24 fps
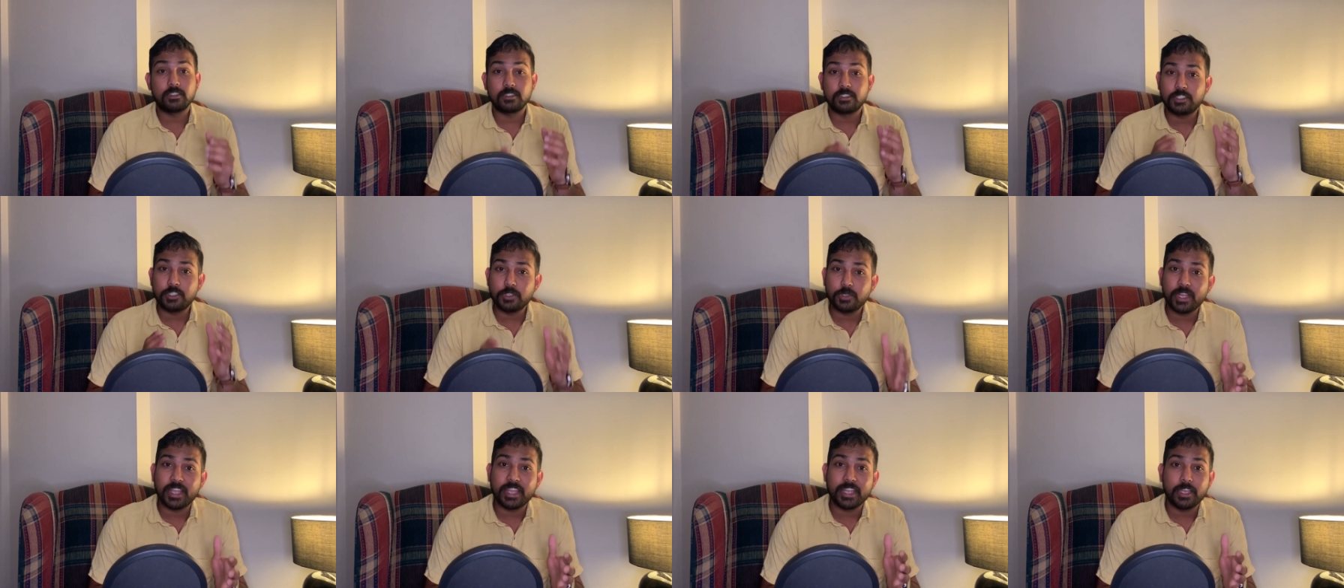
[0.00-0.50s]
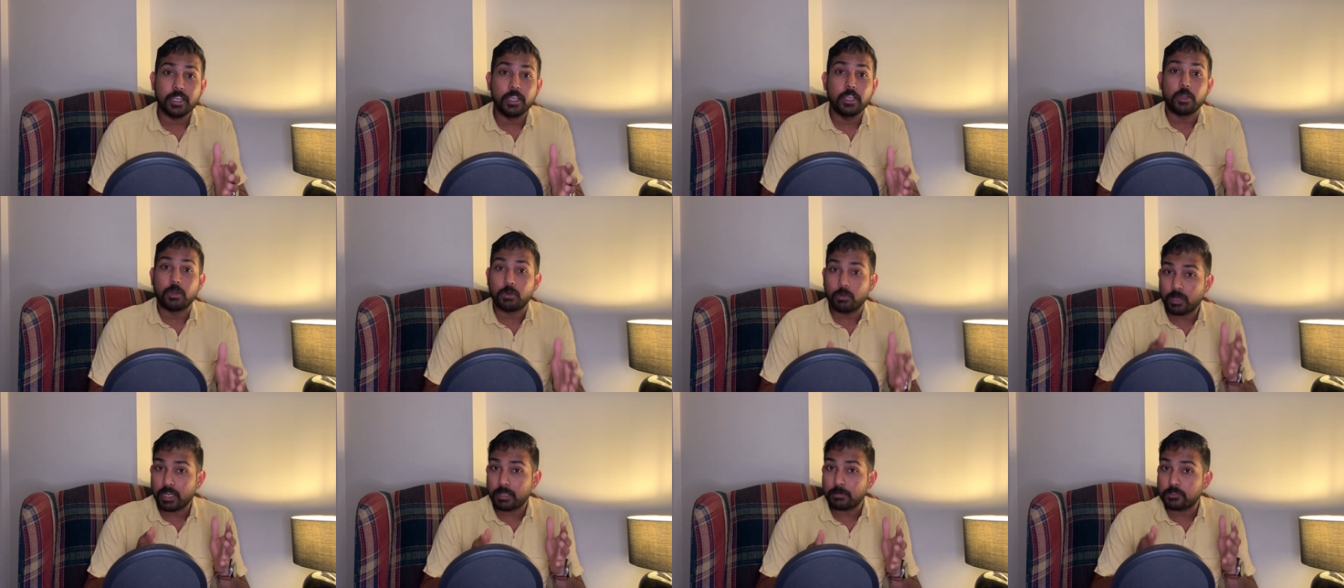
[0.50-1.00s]
Today,
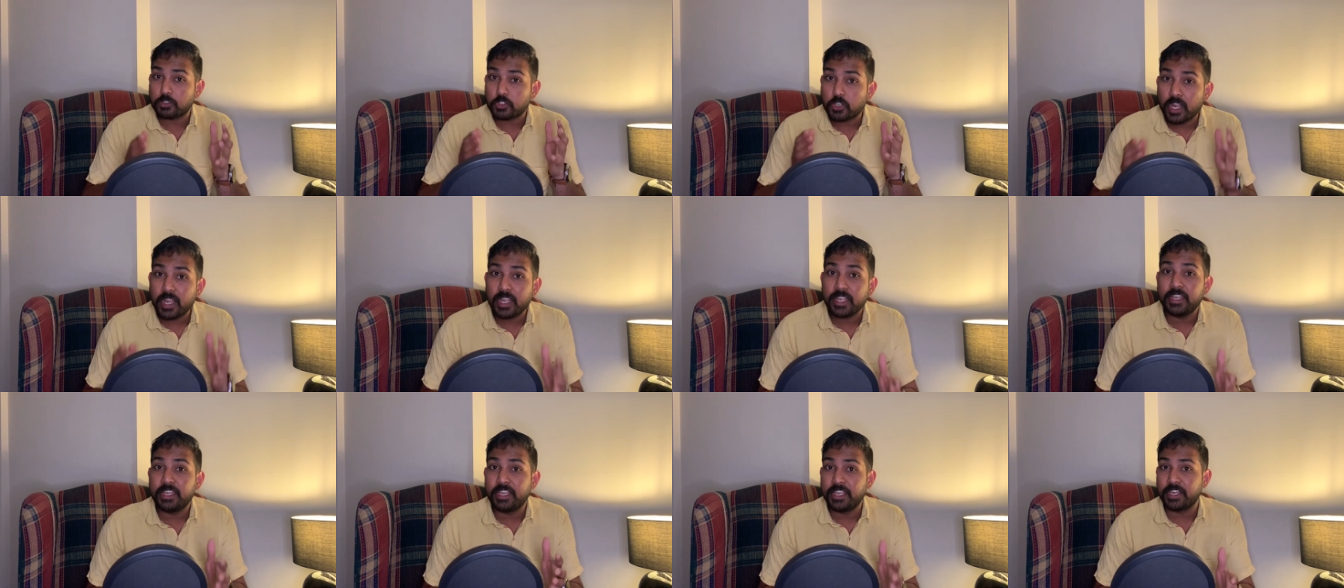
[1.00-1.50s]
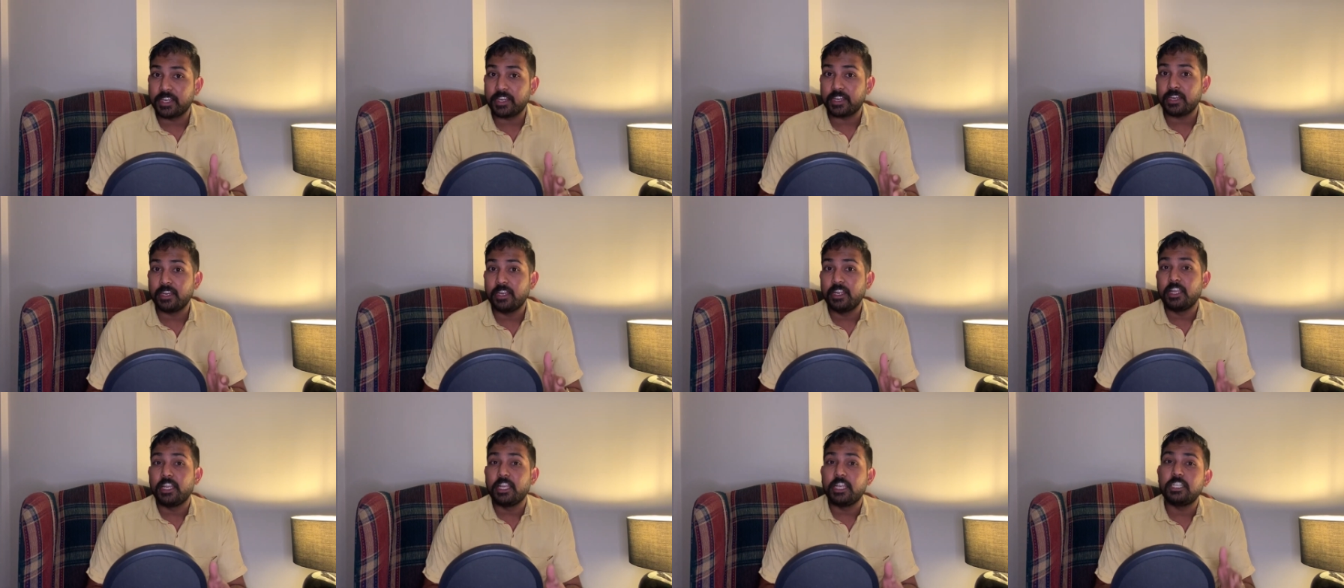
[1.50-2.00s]
what I'm trying here
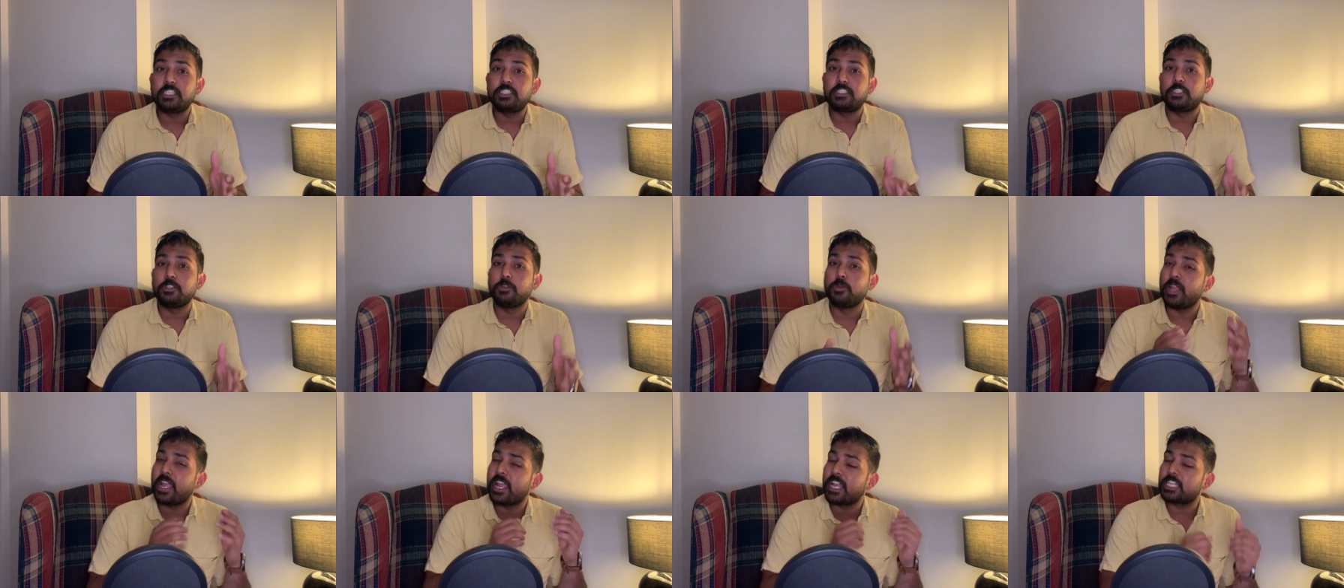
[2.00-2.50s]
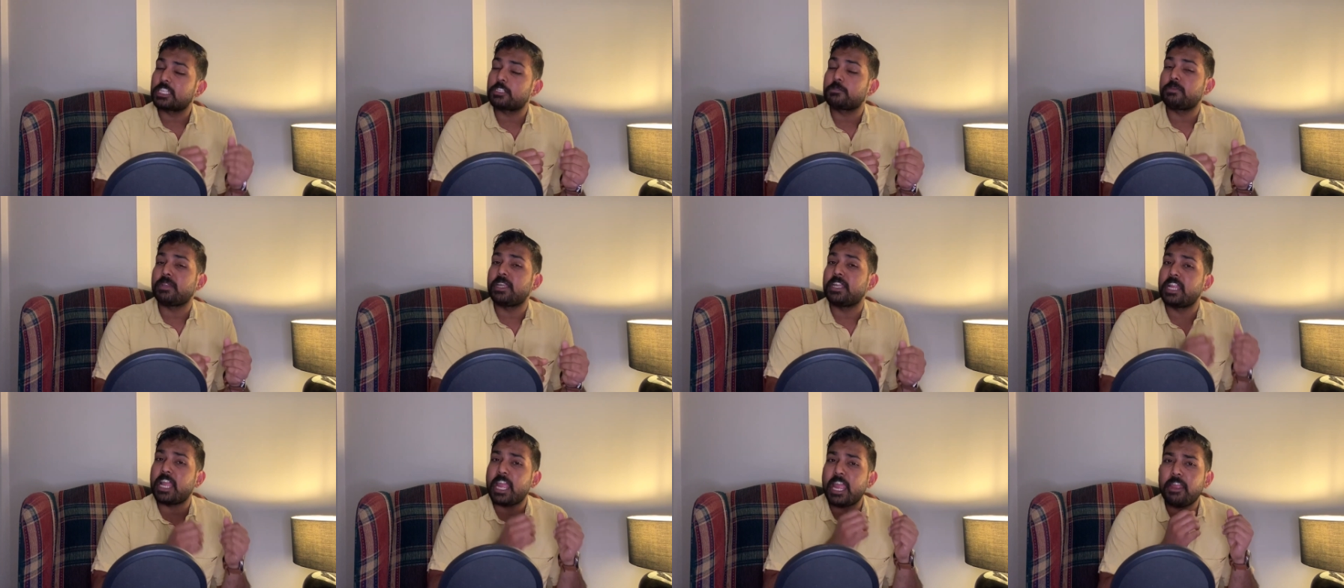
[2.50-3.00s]
is to
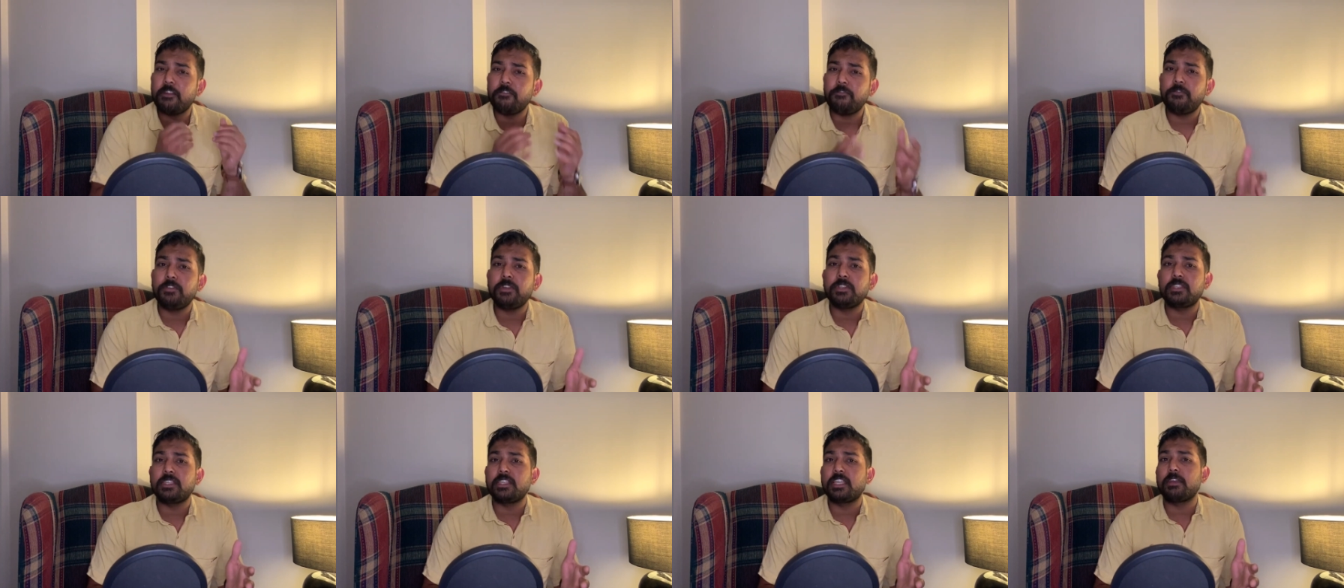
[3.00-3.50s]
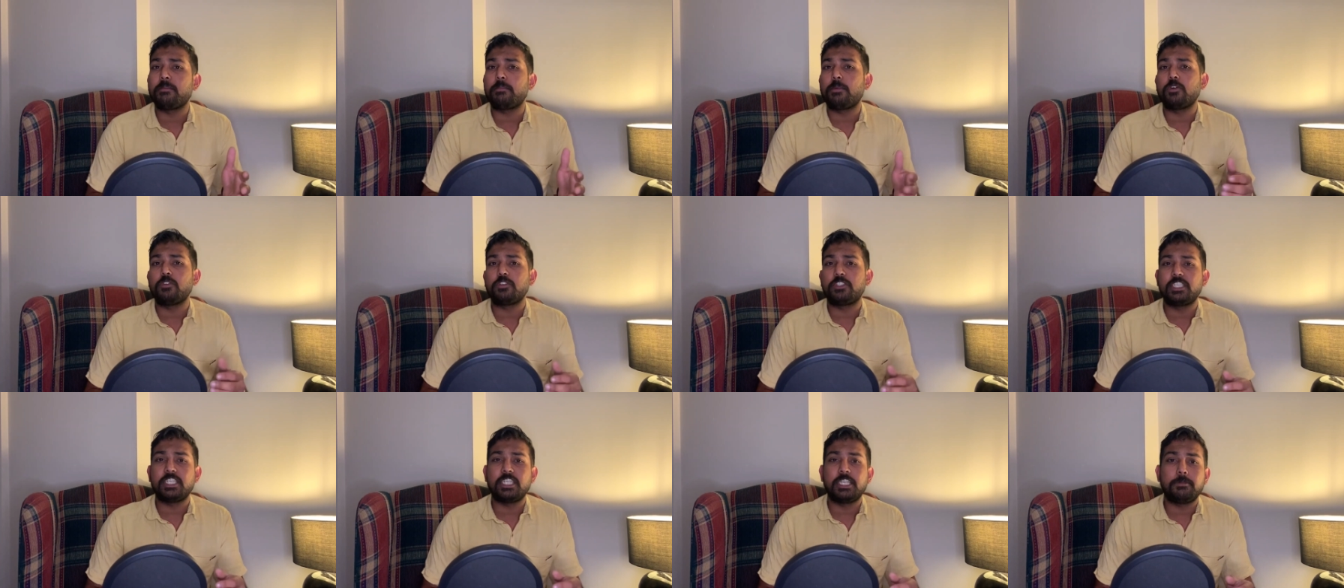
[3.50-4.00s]
explain everything
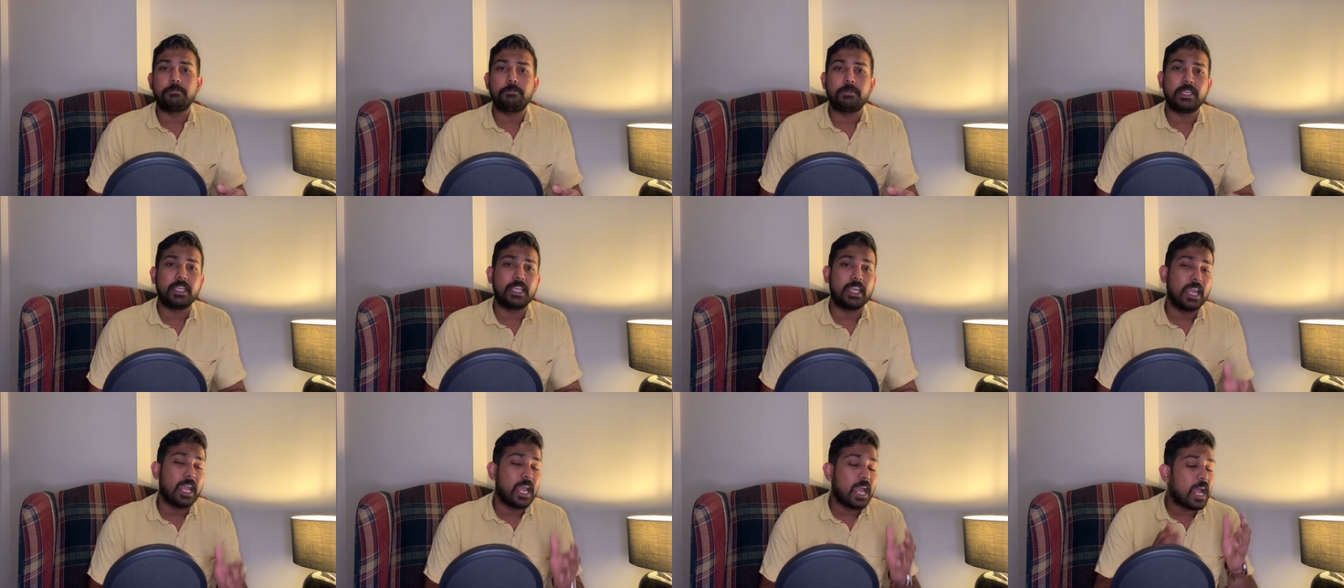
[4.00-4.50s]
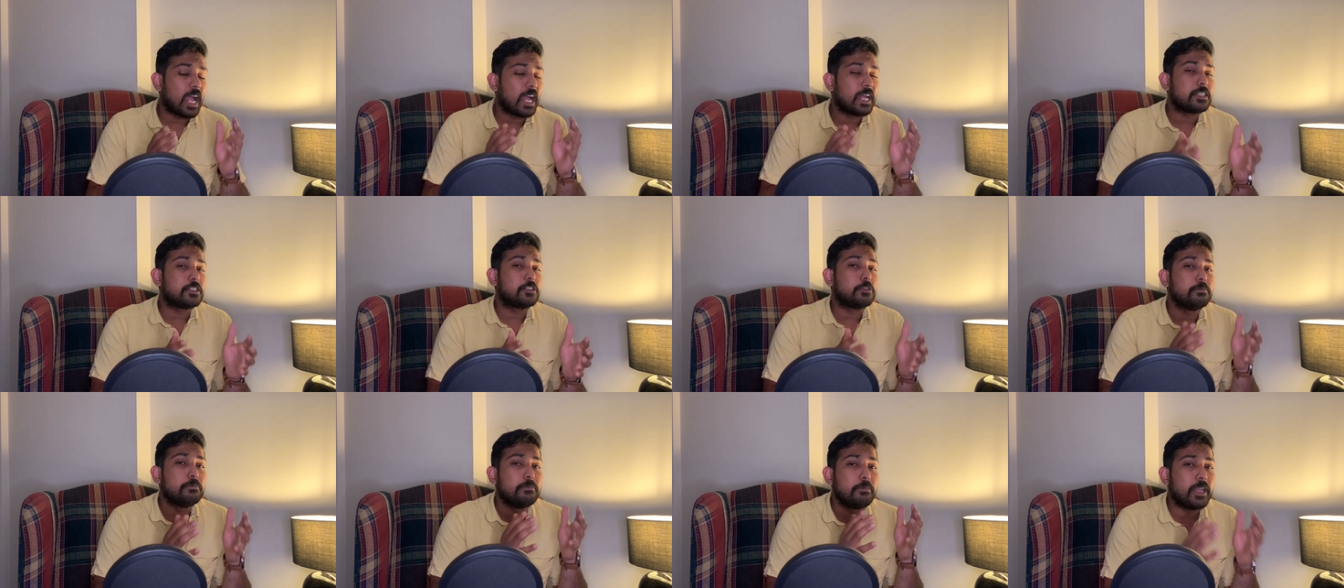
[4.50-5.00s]
about GDP and
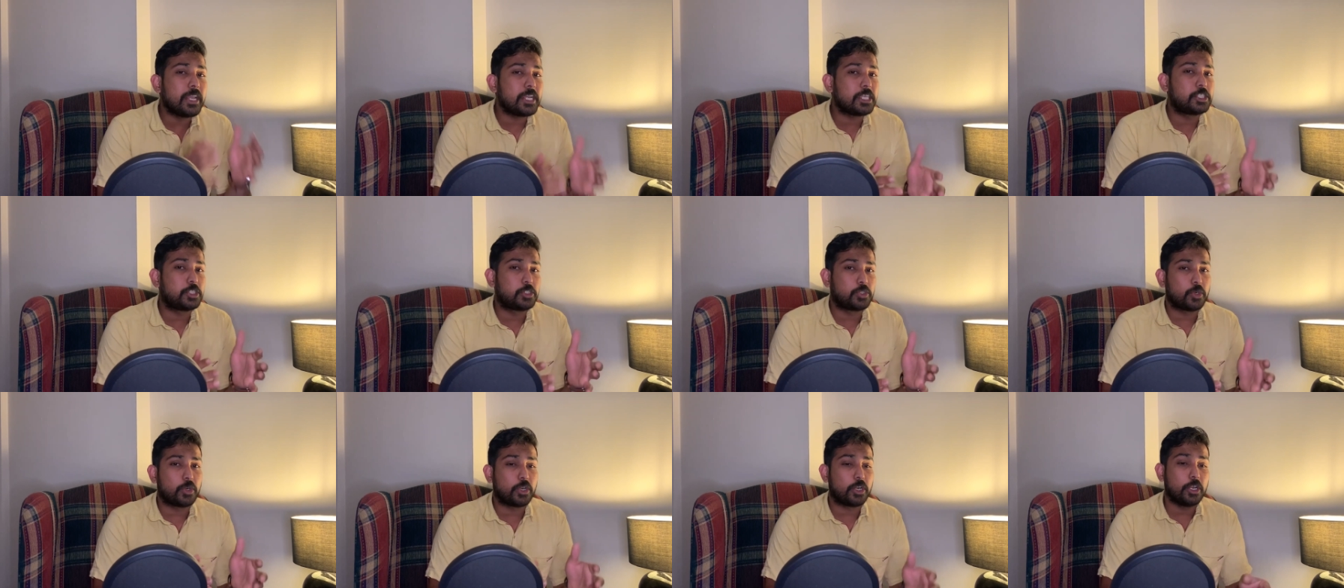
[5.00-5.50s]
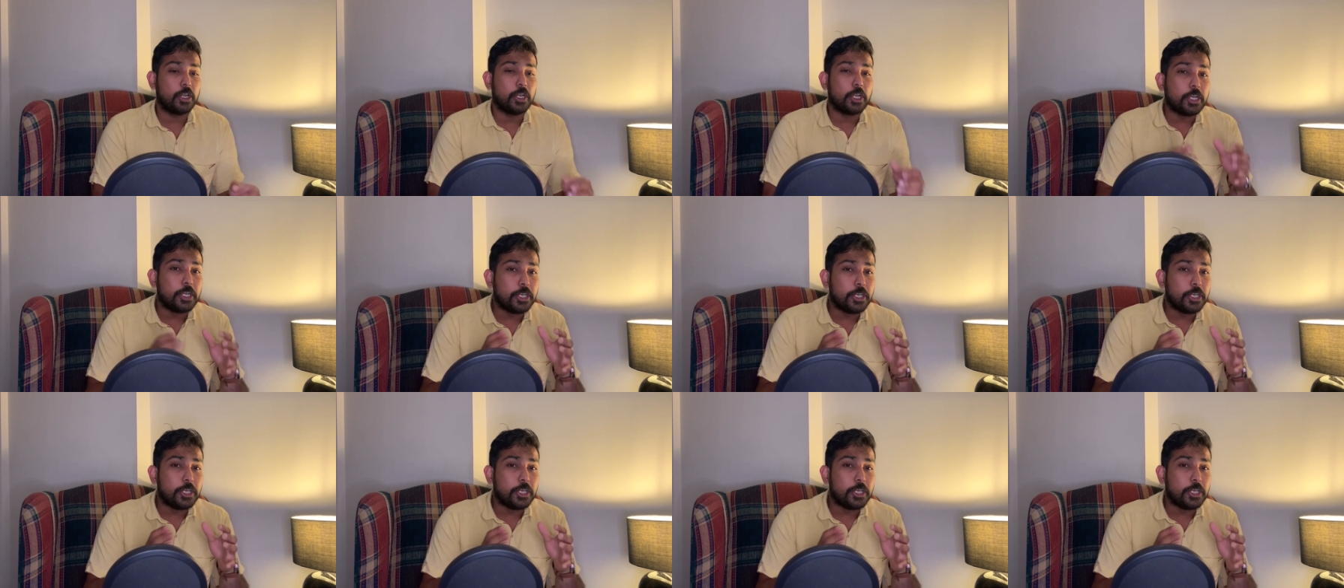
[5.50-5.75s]
to make sure